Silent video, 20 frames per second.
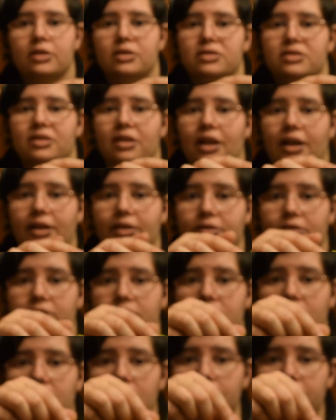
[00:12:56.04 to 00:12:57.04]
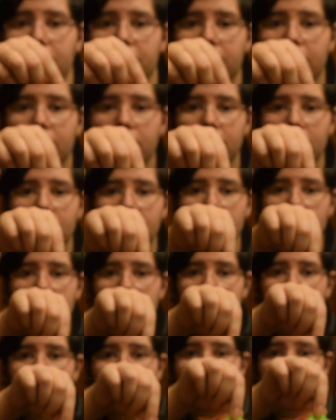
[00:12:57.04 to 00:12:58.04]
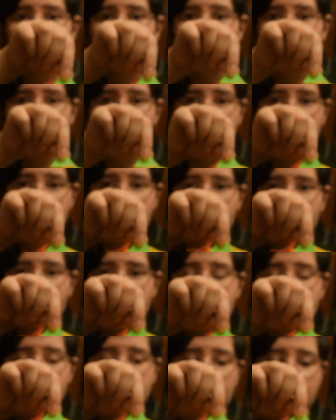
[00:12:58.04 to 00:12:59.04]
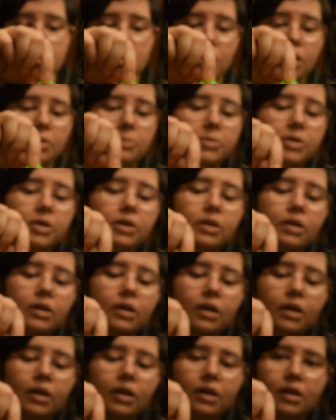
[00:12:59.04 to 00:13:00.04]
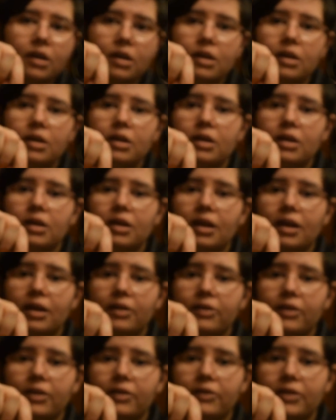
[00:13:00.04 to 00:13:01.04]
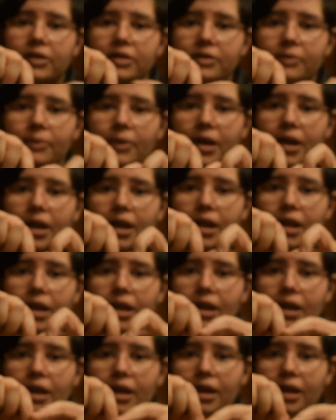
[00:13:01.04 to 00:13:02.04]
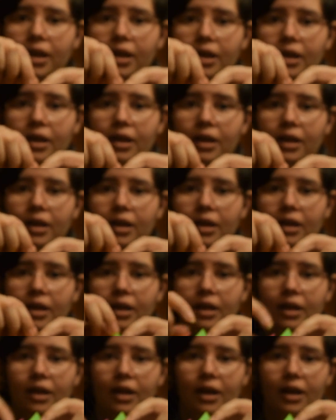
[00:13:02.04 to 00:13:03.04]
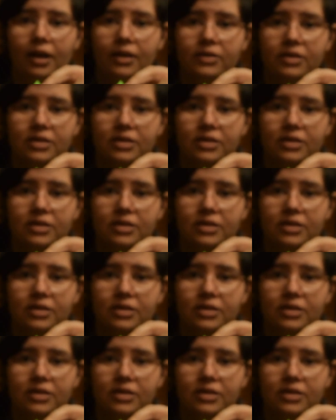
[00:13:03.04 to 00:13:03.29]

So like the top, this green one is the top, and then this one and